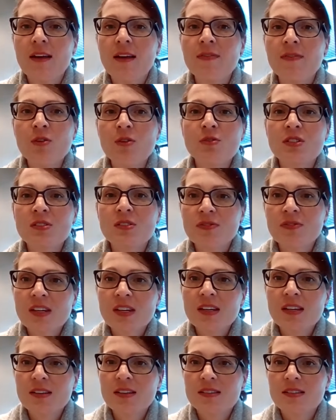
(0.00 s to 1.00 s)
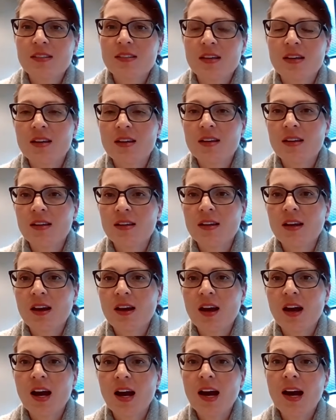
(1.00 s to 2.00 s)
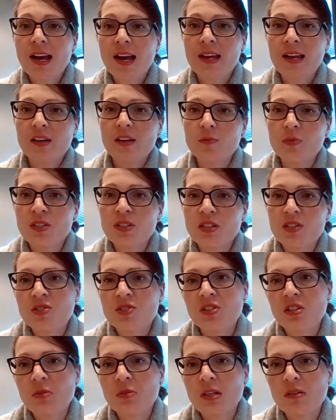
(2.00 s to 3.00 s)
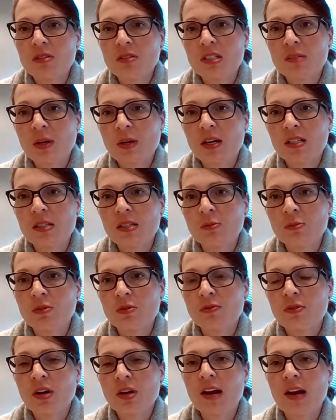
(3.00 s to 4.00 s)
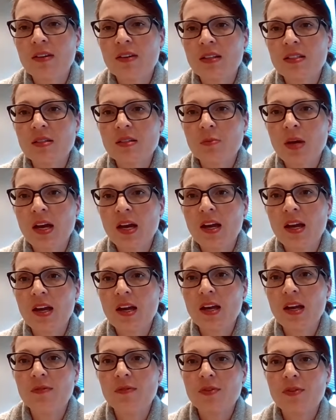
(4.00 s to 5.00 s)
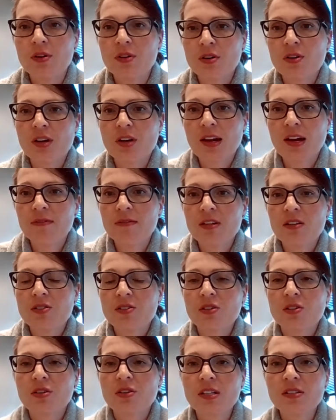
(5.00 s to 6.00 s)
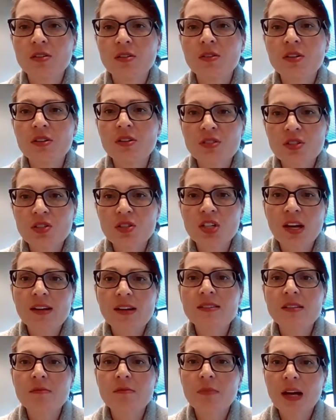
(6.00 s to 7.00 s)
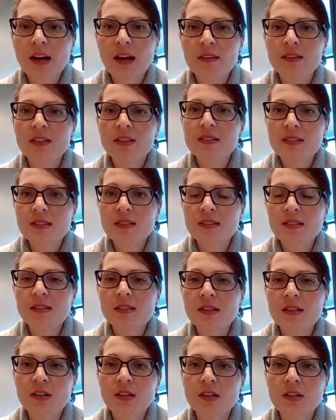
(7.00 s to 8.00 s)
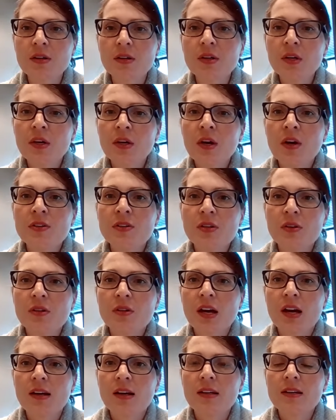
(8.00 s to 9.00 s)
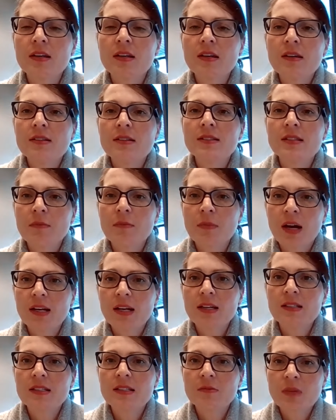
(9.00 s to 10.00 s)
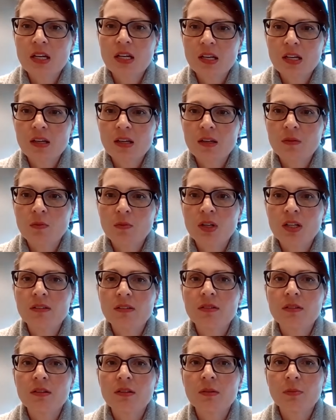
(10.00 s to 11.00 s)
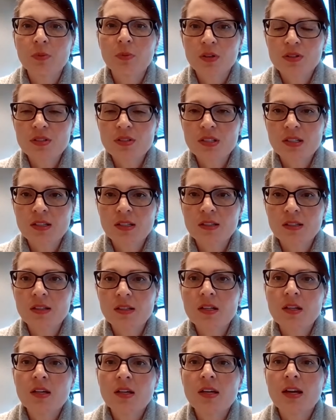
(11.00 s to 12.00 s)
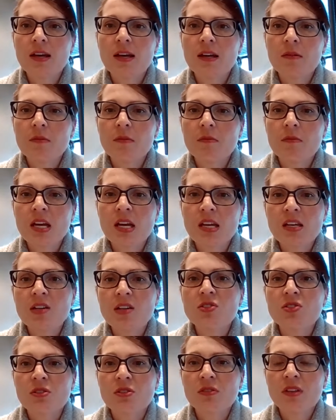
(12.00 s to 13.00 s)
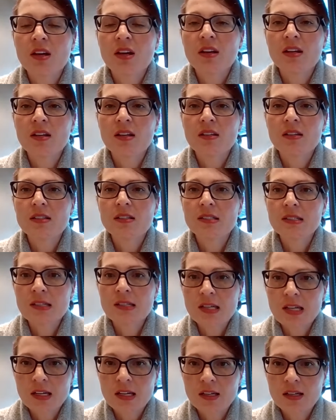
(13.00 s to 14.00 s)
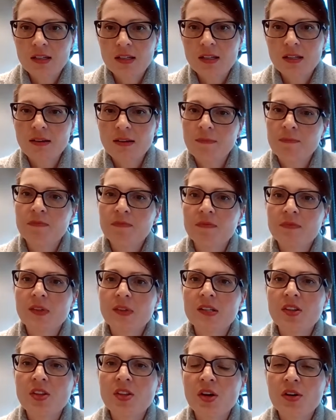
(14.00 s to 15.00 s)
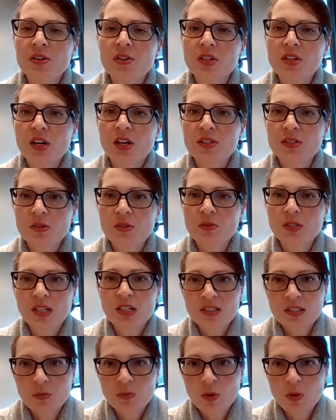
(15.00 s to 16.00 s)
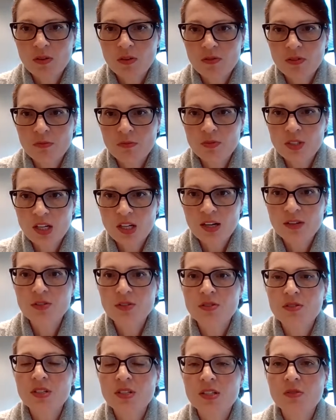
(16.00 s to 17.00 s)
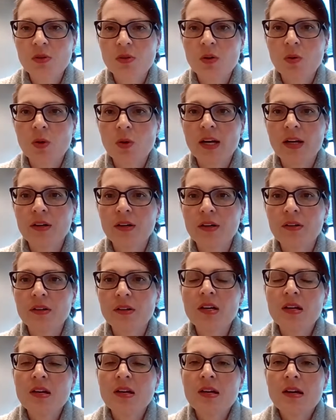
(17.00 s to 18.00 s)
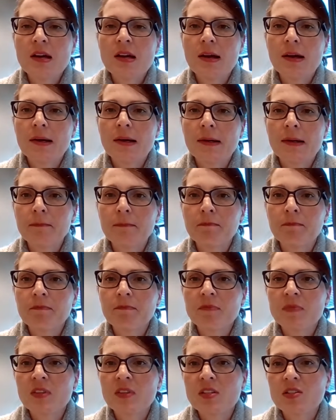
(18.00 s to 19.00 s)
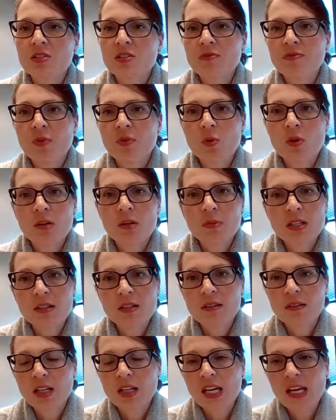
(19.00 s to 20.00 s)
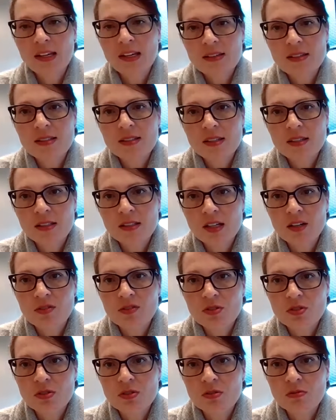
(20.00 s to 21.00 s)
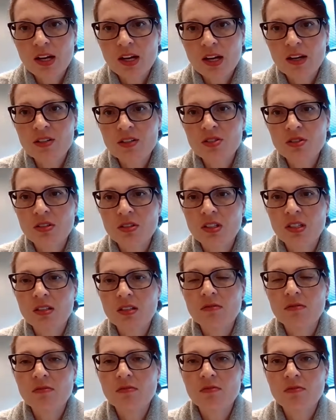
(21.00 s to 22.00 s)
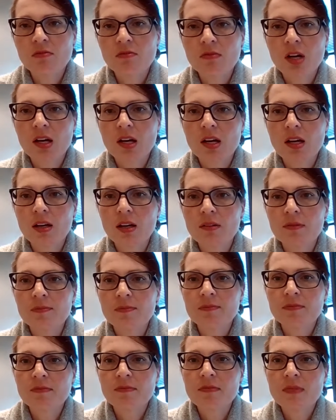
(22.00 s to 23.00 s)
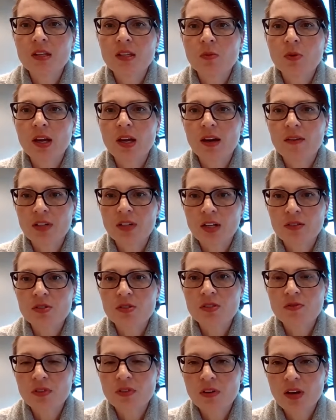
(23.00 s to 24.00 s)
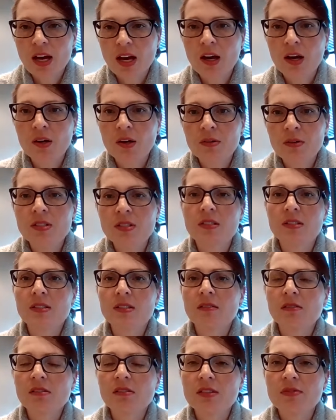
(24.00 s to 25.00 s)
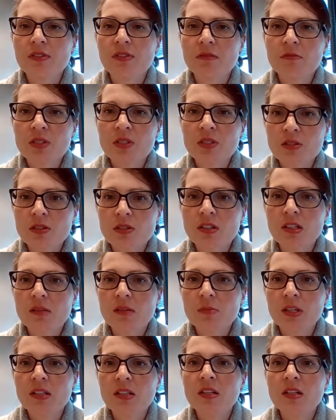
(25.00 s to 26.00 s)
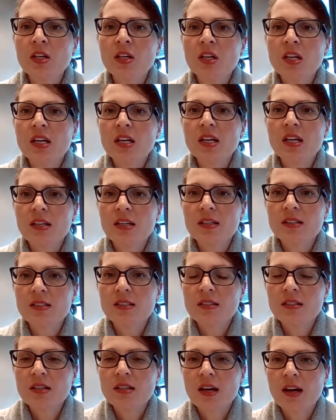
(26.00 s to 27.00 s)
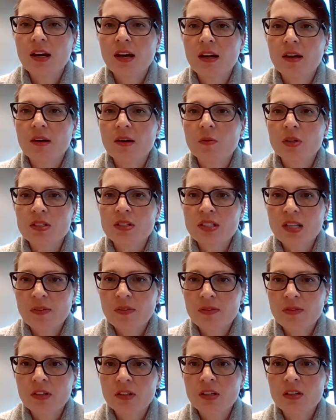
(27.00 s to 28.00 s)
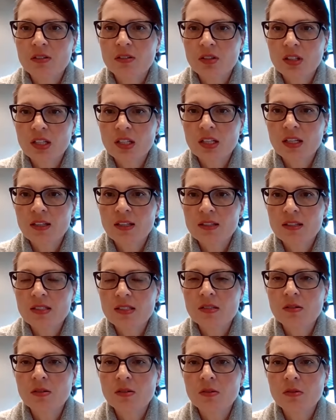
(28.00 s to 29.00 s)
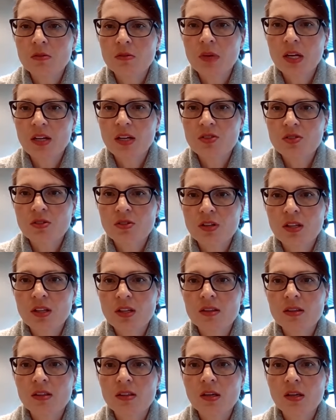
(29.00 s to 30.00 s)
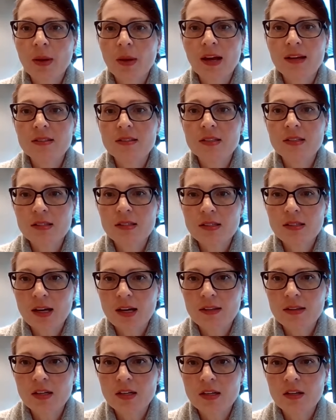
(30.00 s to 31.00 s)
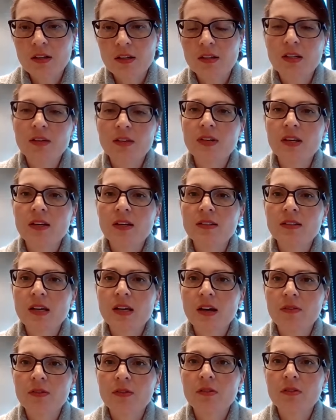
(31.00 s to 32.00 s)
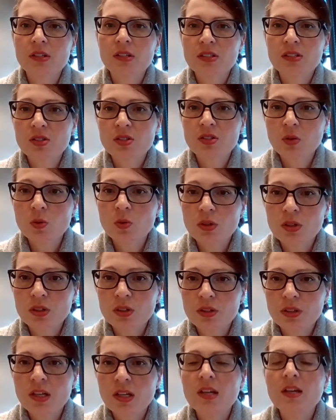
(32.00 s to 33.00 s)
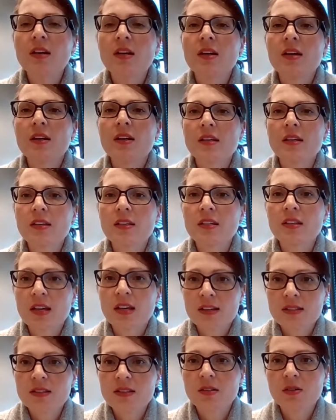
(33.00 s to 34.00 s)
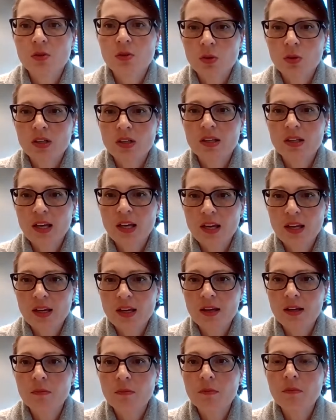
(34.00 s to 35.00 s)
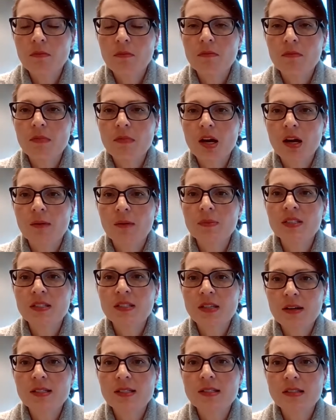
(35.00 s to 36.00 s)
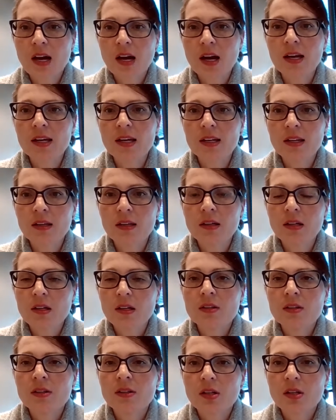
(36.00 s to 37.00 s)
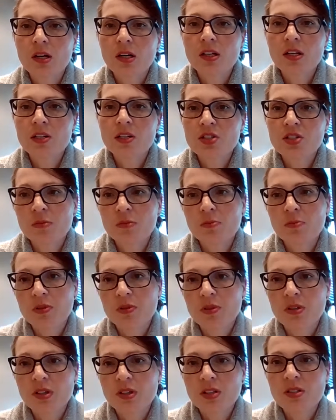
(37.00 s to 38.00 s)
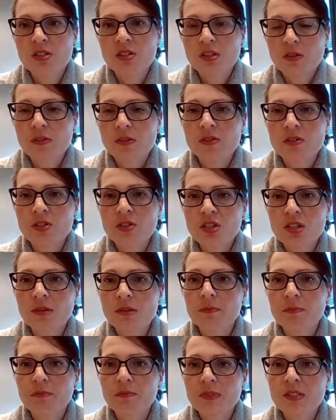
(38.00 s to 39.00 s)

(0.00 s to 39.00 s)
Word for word: And those fees, then I could potentially be responsible for having to pay for her to have the attorney. So, there's a checks and balances in there so that somebody is meeting with the person and making sure that it's needed. And there's also testimony from doctors that's required. Um, there's a form in Kansas that doctors are actually, uh, we have doctors fill out. It's a little different in Missouri, but it uh, we definitely are looking to make sure that capacity is not there. And if it is ever restored, yes, the court can um, set aside the guardianship or conservatorship.